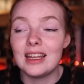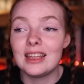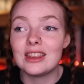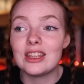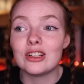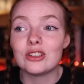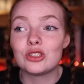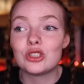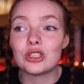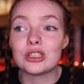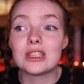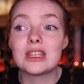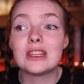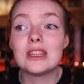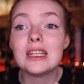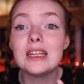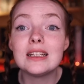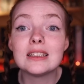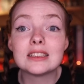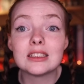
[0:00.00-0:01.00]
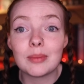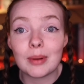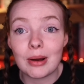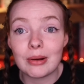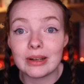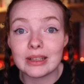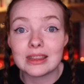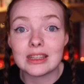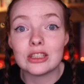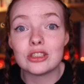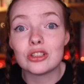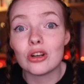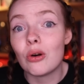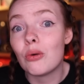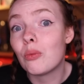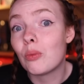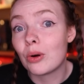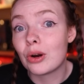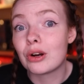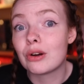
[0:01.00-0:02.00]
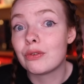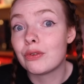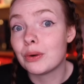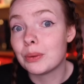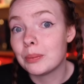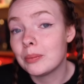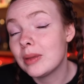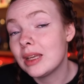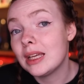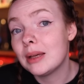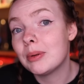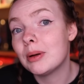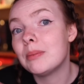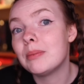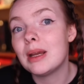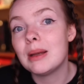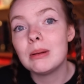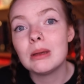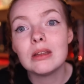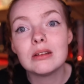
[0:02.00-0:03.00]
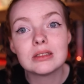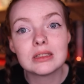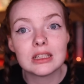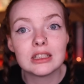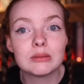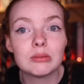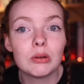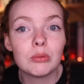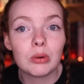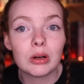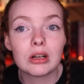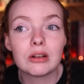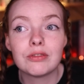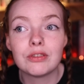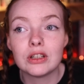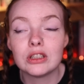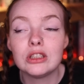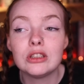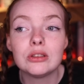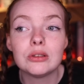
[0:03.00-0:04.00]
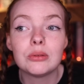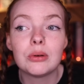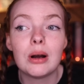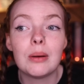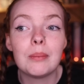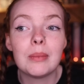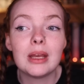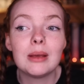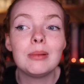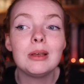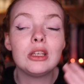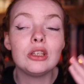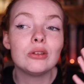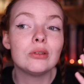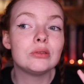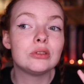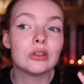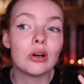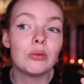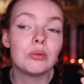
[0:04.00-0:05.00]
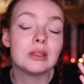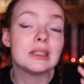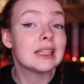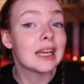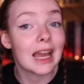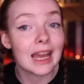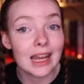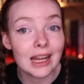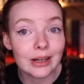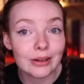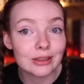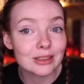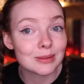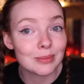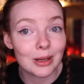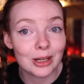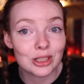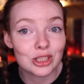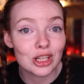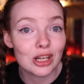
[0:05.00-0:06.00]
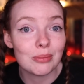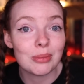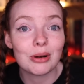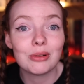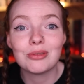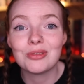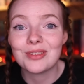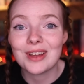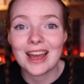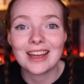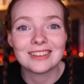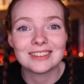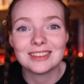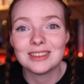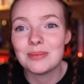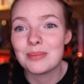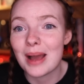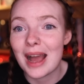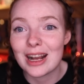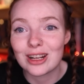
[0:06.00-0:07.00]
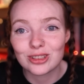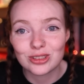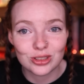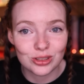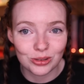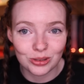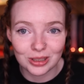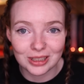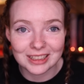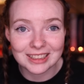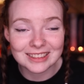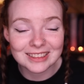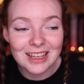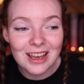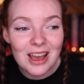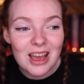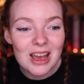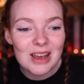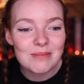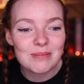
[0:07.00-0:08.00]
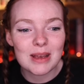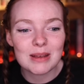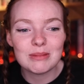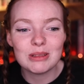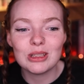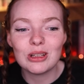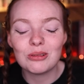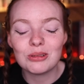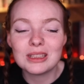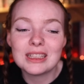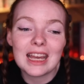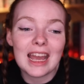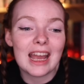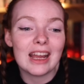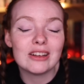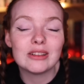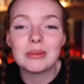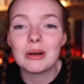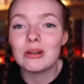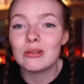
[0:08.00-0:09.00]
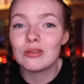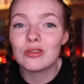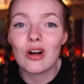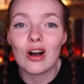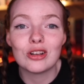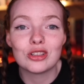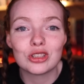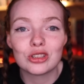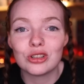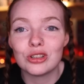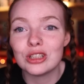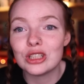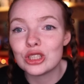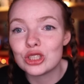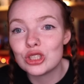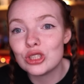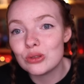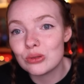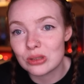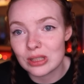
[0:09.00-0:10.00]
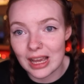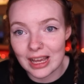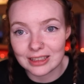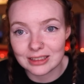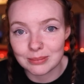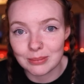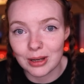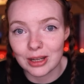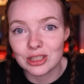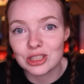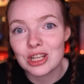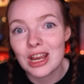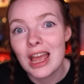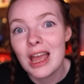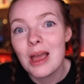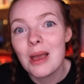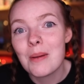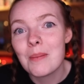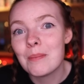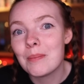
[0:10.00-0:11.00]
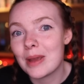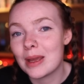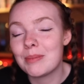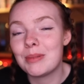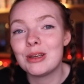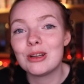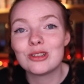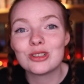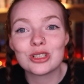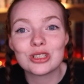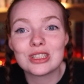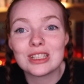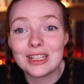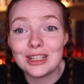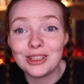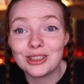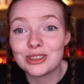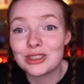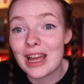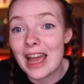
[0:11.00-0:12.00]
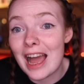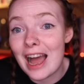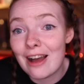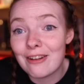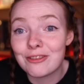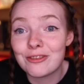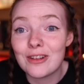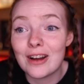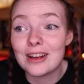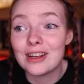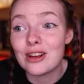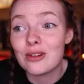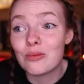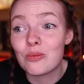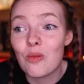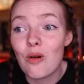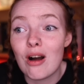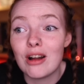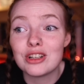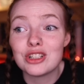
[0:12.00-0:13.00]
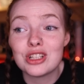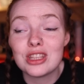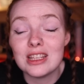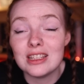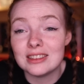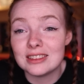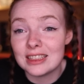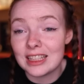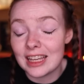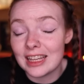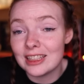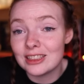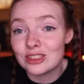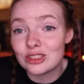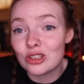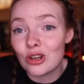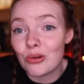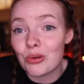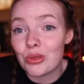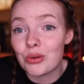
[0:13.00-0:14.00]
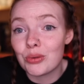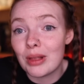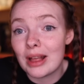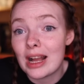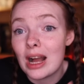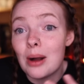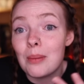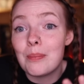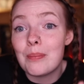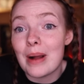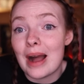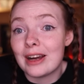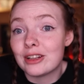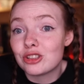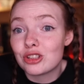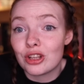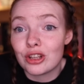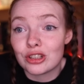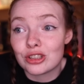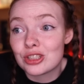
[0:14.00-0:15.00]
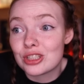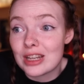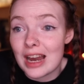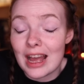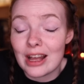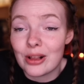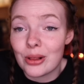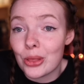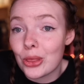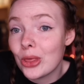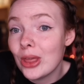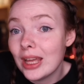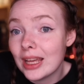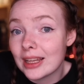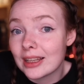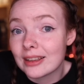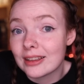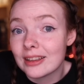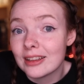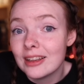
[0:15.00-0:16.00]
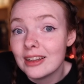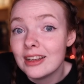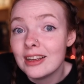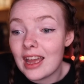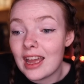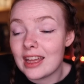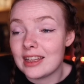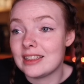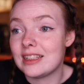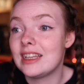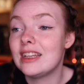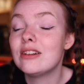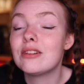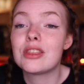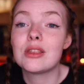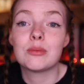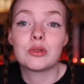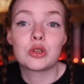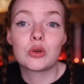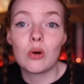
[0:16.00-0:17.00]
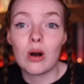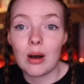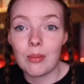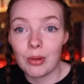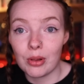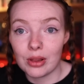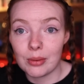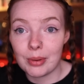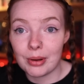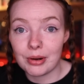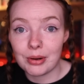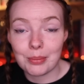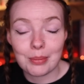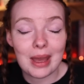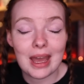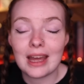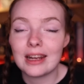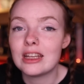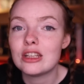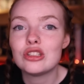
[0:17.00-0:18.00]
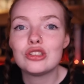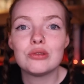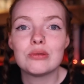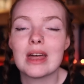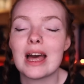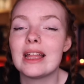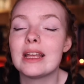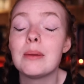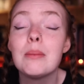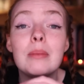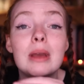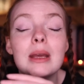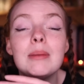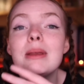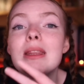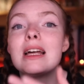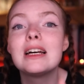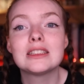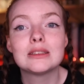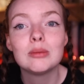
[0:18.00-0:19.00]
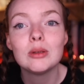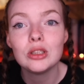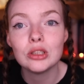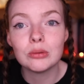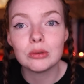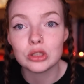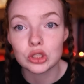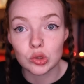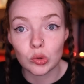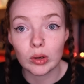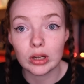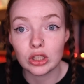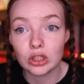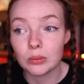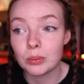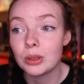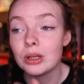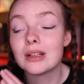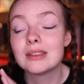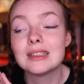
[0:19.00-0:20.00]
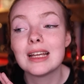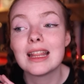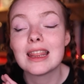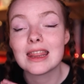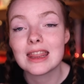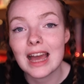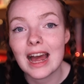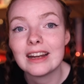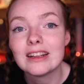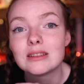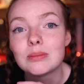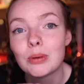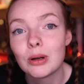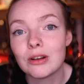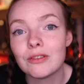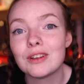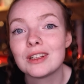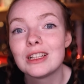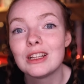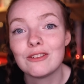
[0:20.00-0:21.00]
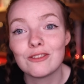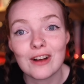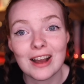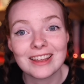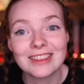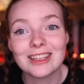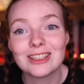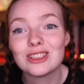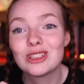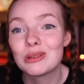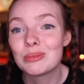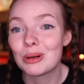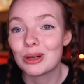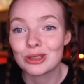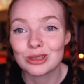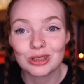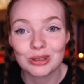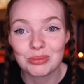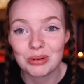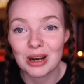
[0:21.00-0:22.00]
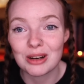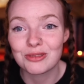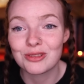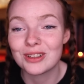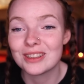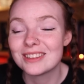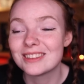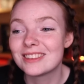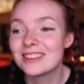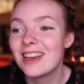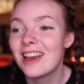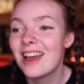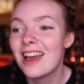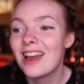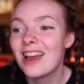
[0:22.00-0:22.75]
There's just things about it that don't work for me, but maybe those things will work for you. Maybe you don't care as much about fantasy backstories. Maybe you don't care about logical issues as much. Maybe you're just here to have fun and watch these kids go through, like, a bachelor-style thing and hear them squabble about a man and do that. Like, maybe that's what you enjoy in your books, and that is perfectly fine. That's your personal preference.